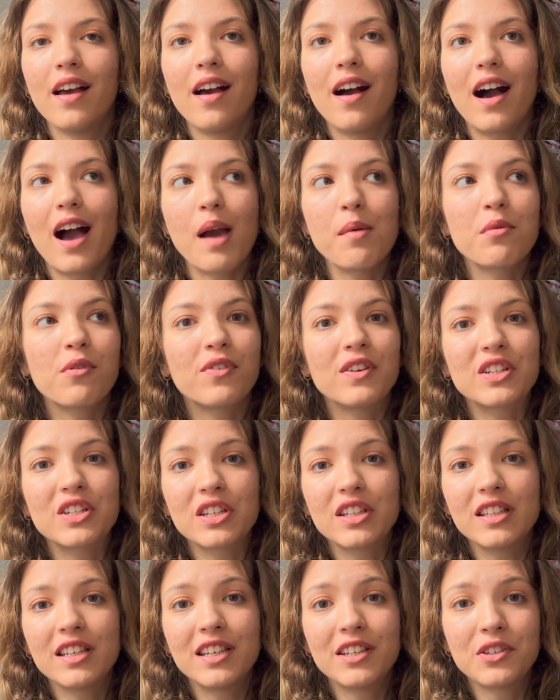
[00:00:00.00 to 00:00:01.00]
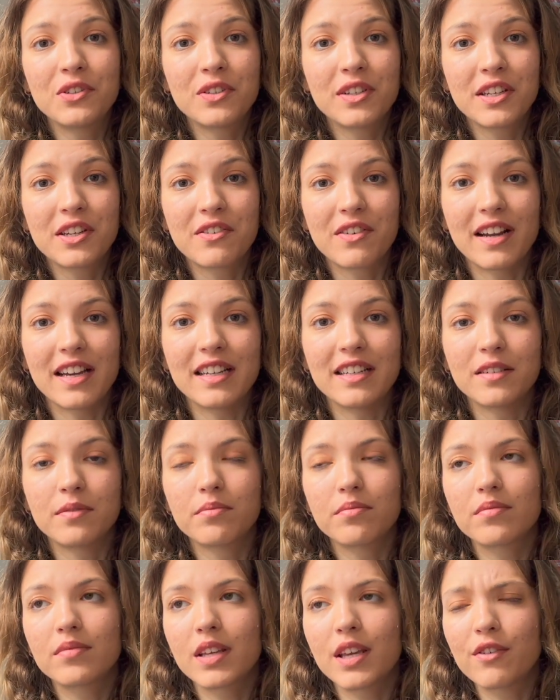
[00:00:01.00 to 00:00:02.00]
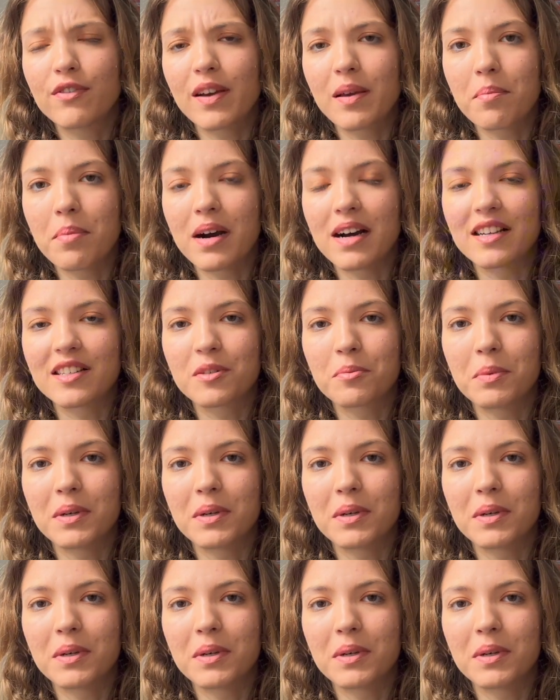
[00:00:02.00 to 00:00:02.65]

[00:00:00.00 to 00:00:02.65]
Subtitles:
I'm officially a uni grad. If I pass,